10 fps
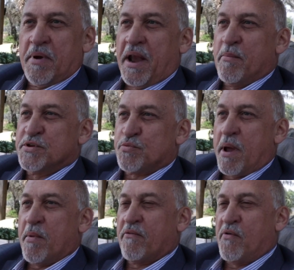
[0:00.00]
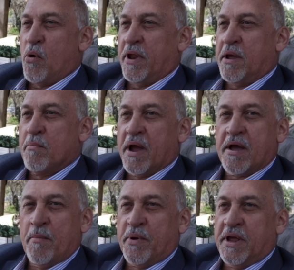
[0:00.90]
My name is Raymond Folling. My
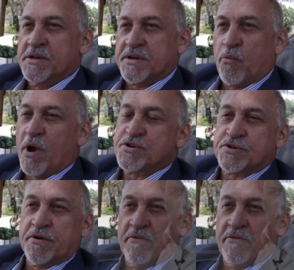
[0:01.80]
company is a registered